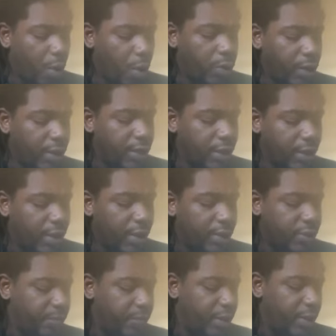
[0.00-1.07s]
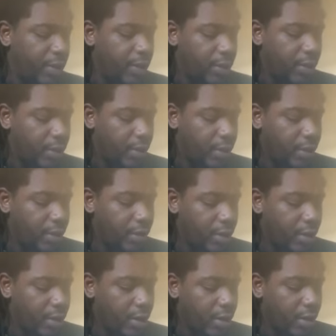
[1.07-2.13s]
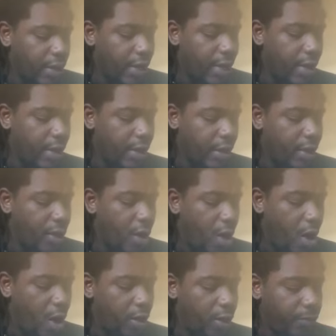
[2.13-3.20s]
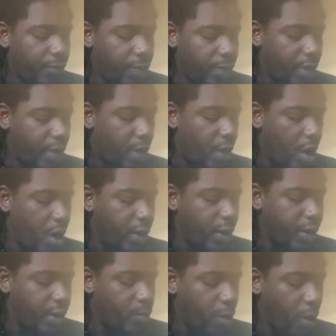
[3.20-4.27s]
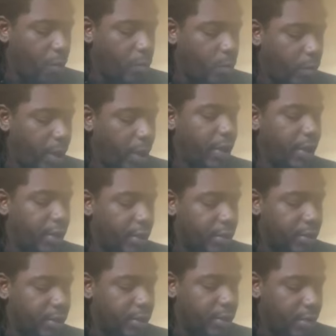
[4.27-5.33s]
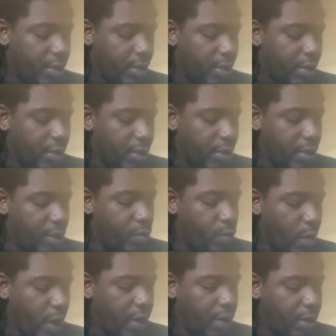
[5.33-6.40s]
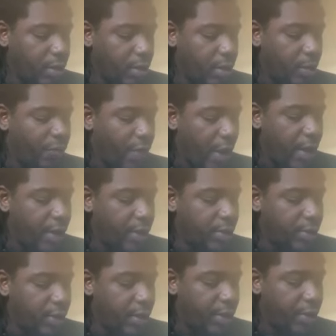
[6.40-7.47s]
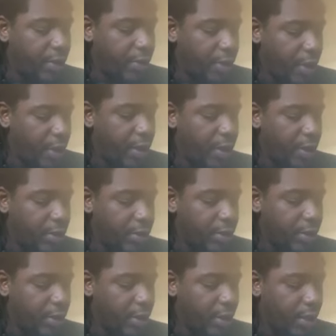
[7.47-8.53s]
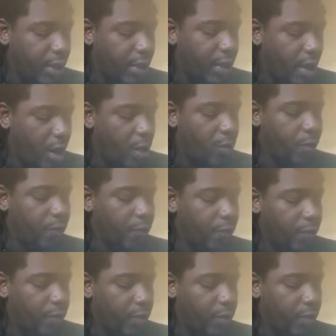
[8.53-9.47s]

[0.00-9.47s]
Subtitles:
O ye sons of men? Yeah, in the heart ye work wickedness. Ye weigh the violence in your hands in the earth.